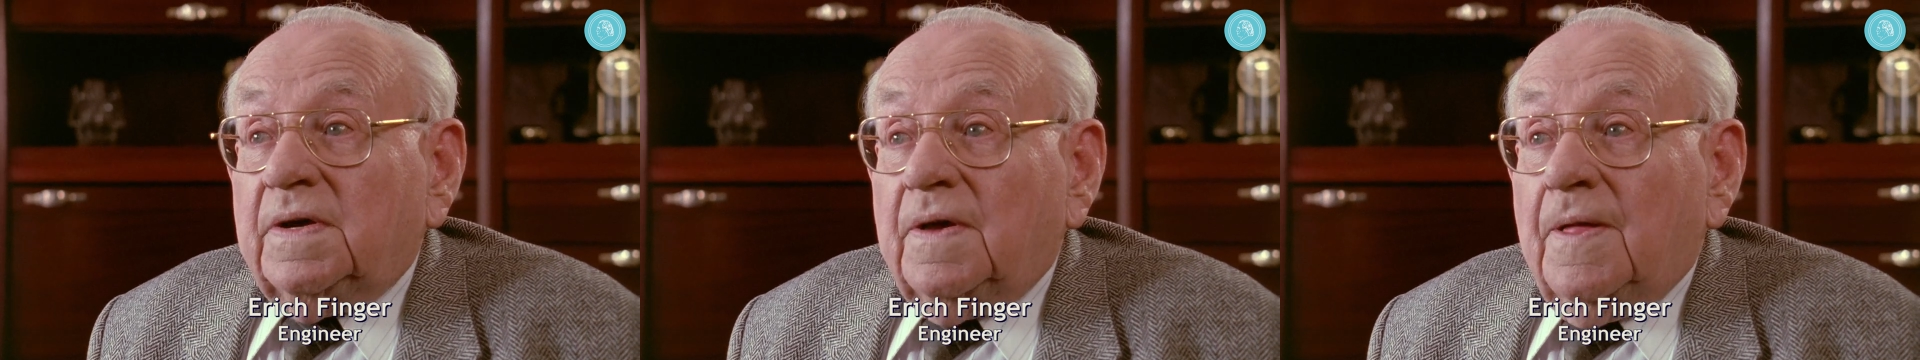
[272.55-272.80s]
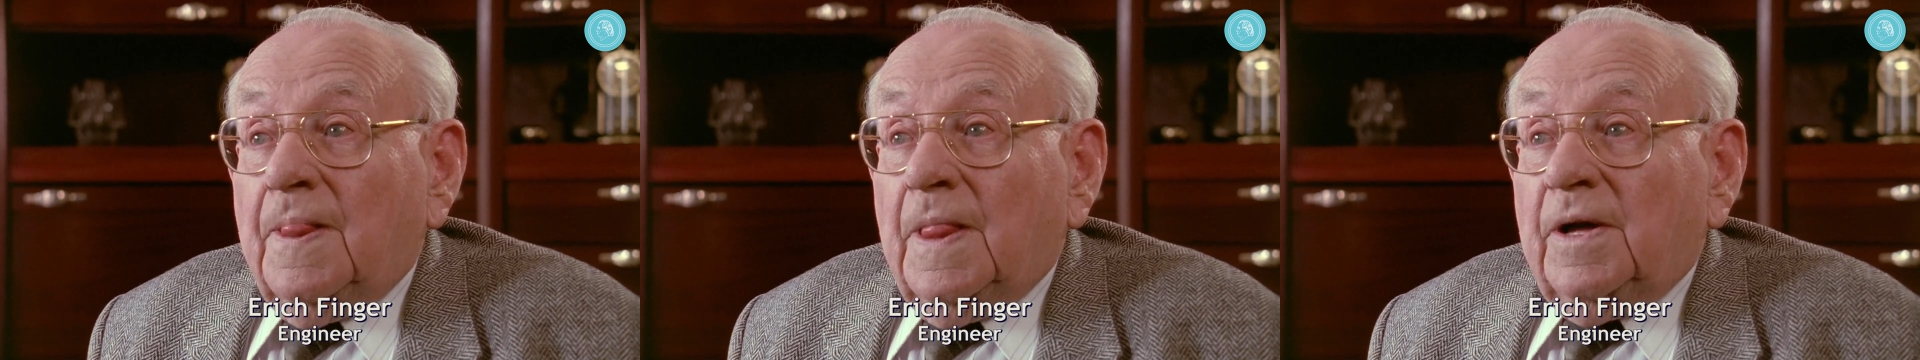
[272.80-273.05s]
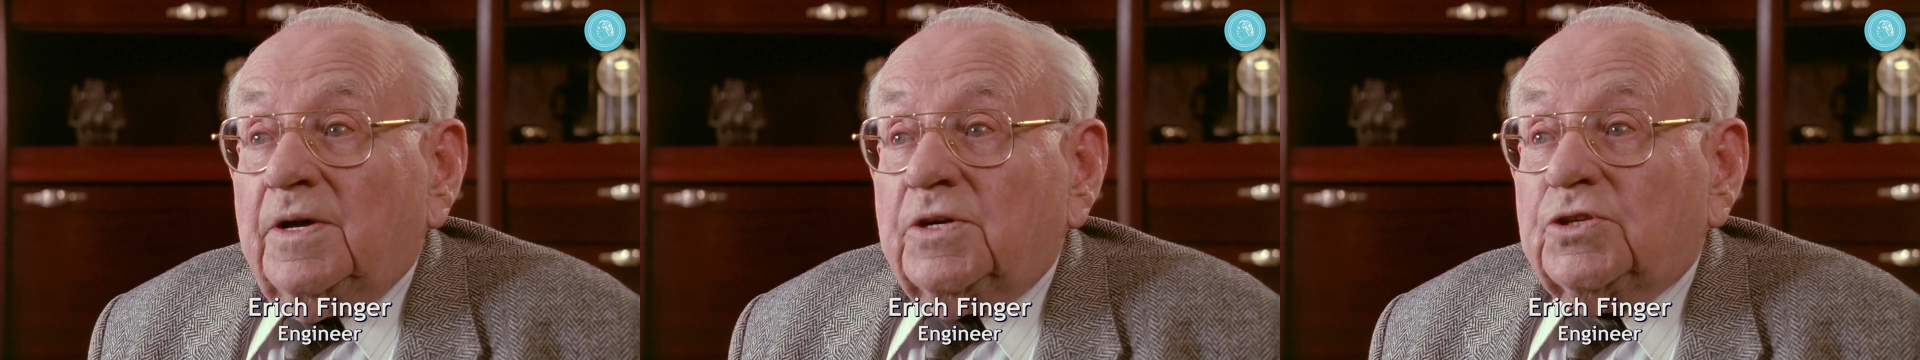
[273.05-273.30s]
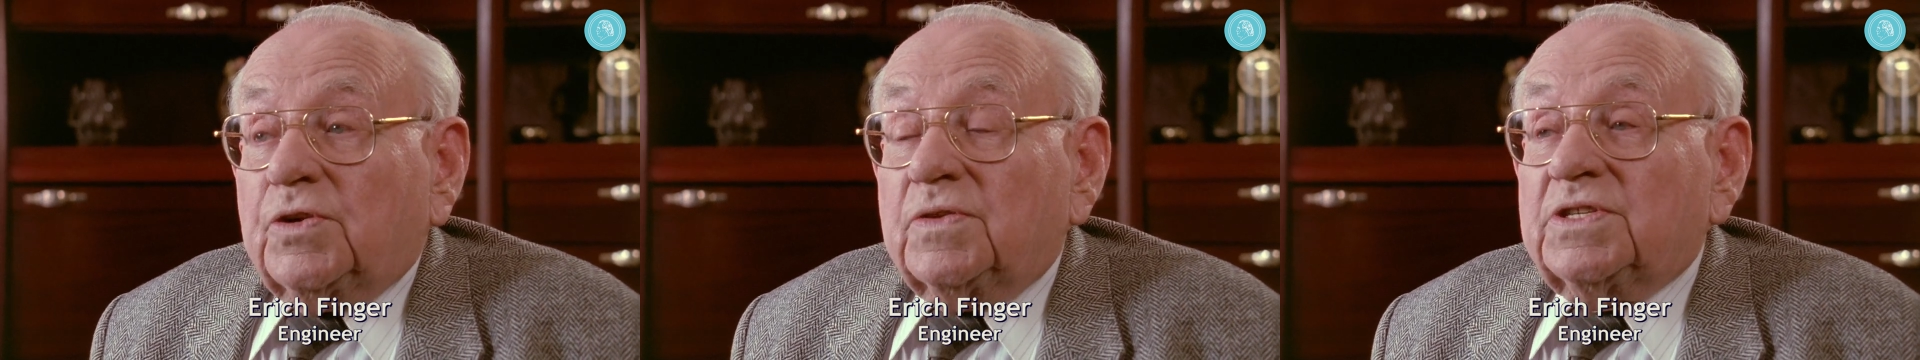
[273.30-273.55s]
about
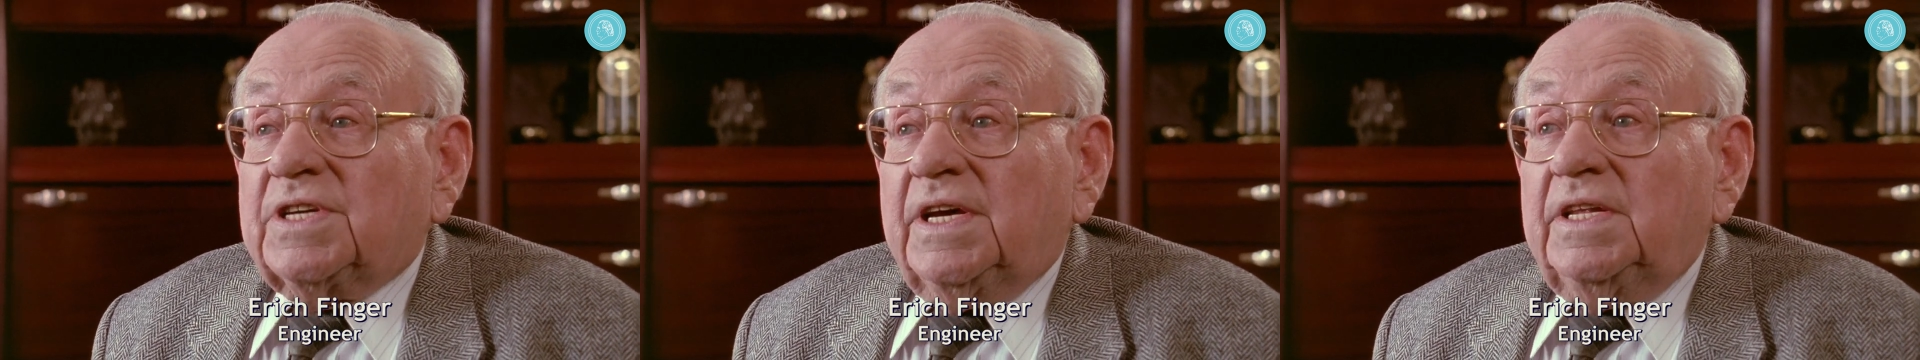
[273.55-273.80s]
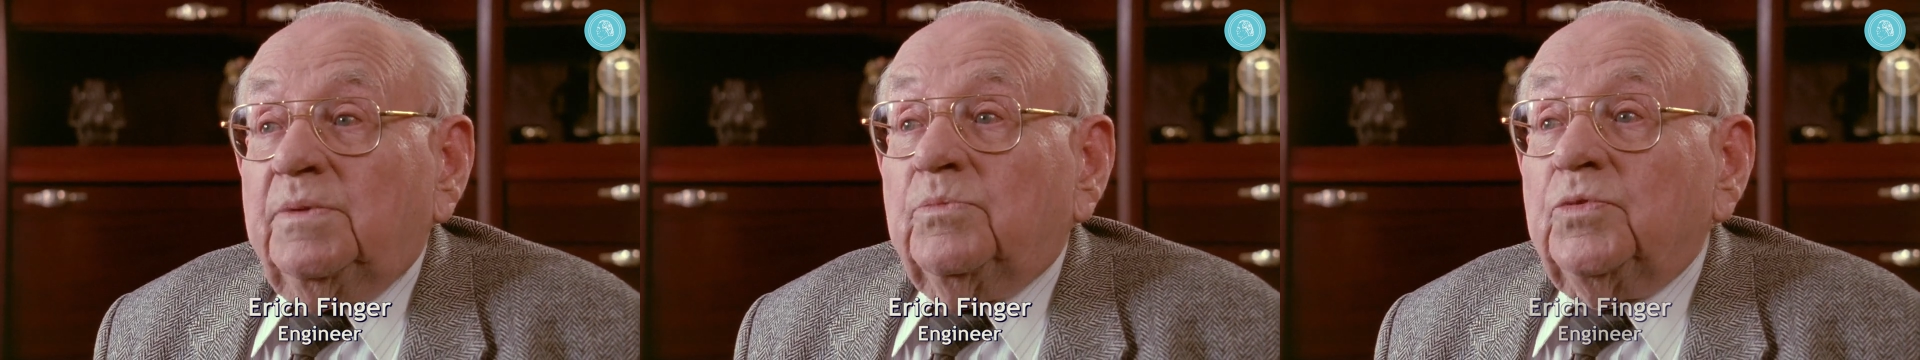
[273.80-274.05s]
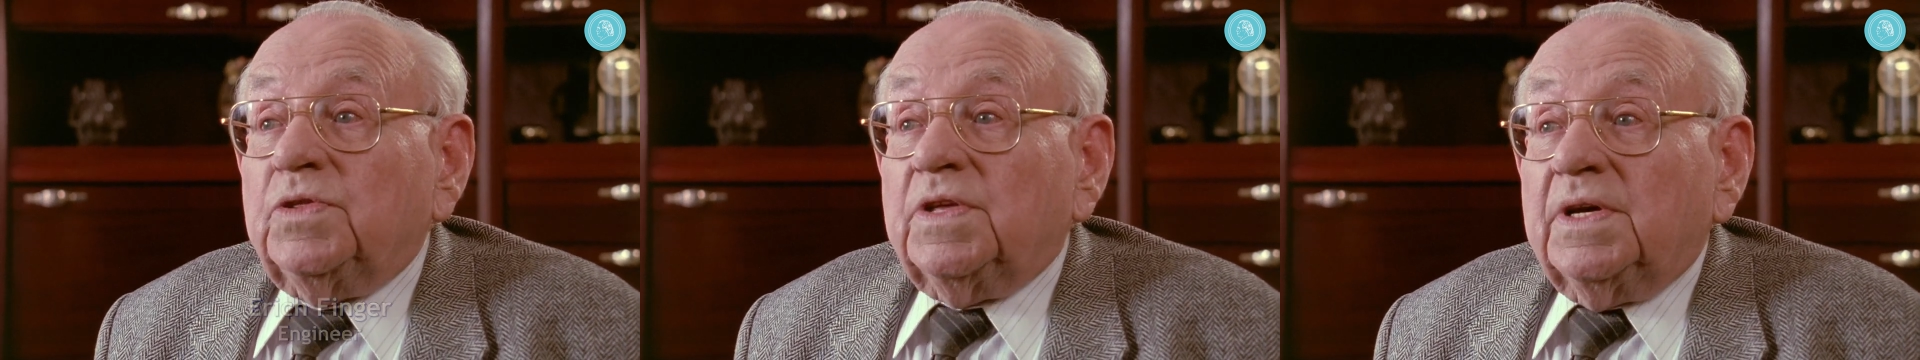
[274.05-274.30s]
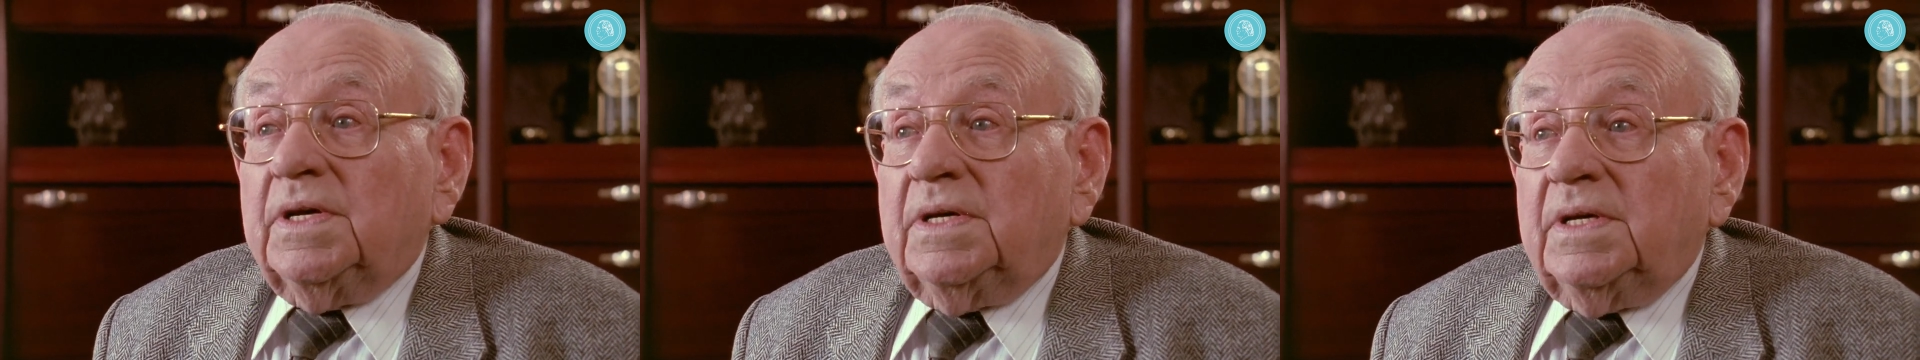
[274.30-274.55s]
when he was a little boy.